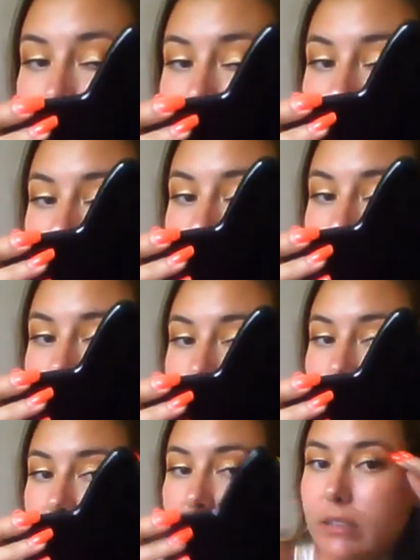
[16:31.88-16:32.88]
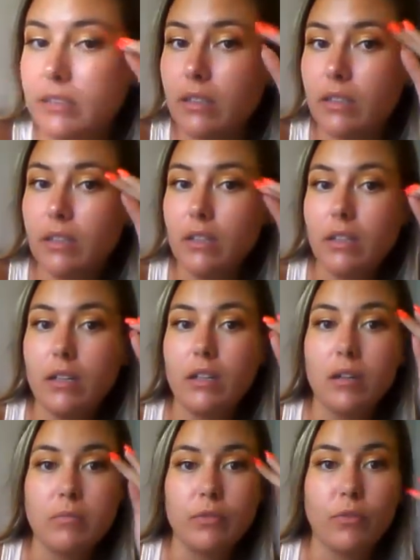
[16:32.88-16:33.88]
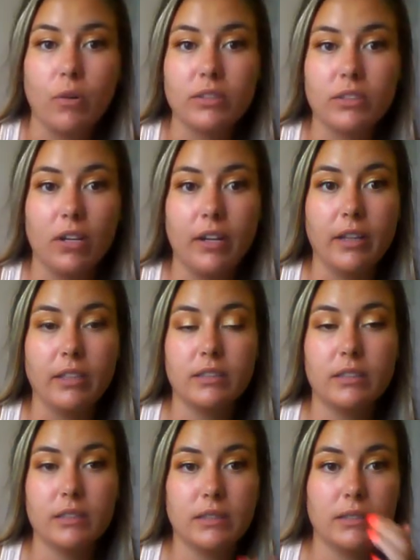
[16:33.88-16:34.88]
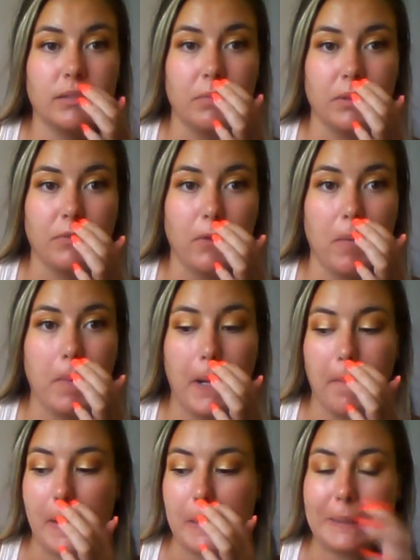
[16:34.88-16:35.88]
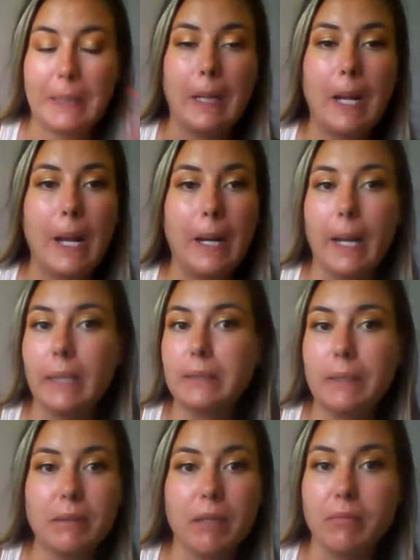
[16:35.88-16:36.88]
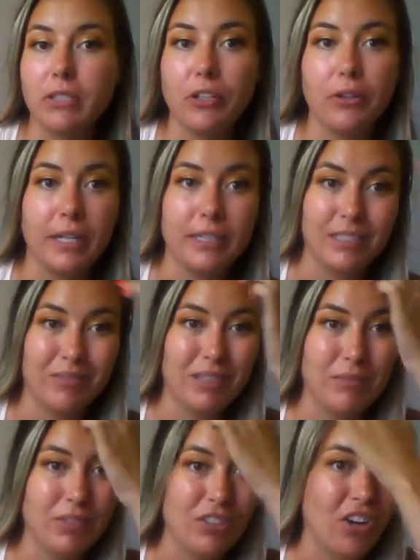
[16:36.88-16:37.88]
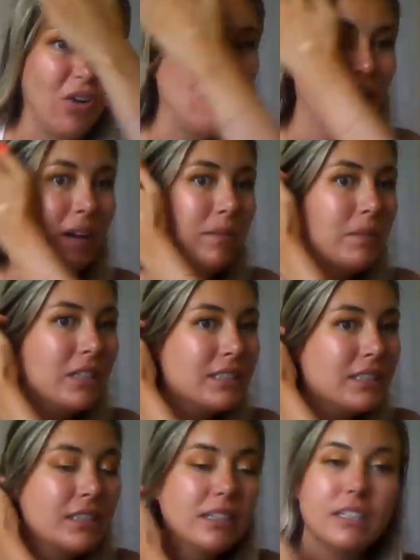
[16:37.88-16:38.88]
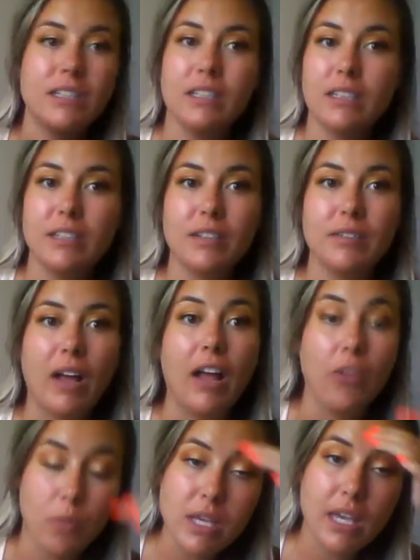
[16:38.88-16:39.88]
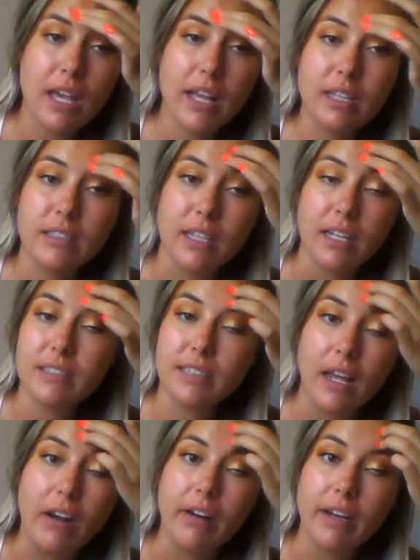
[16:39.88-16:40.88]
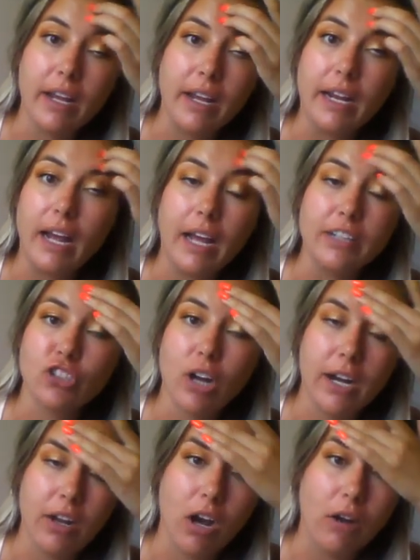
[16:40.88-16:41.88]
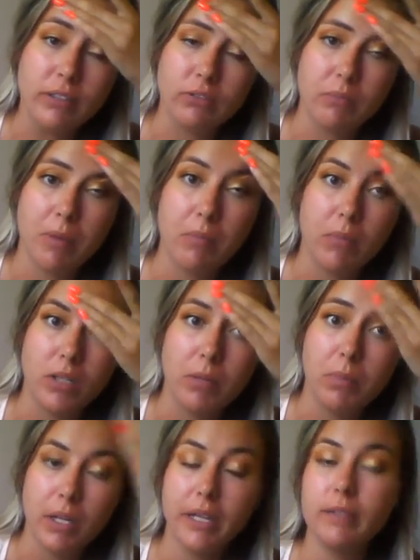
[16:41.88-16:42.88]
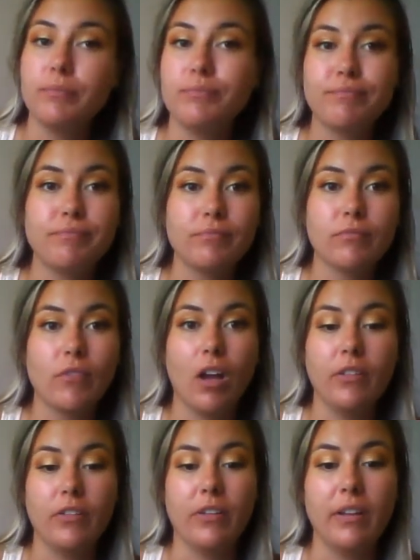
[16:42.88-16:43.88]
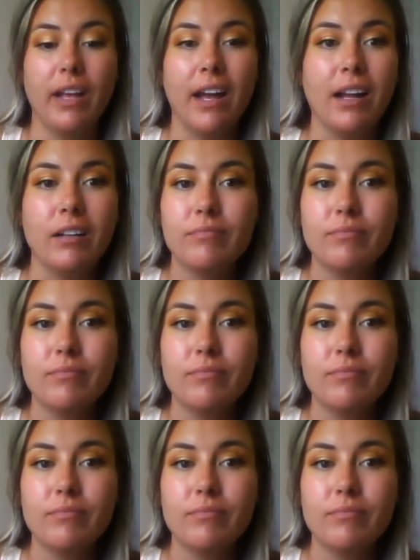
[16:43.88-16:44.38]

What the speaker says: eyelashes before putting mascara on. I sometimes do and I sometimes don't. I'm just, on the weekends, like a Saturday night, I try to always remember, but other than that,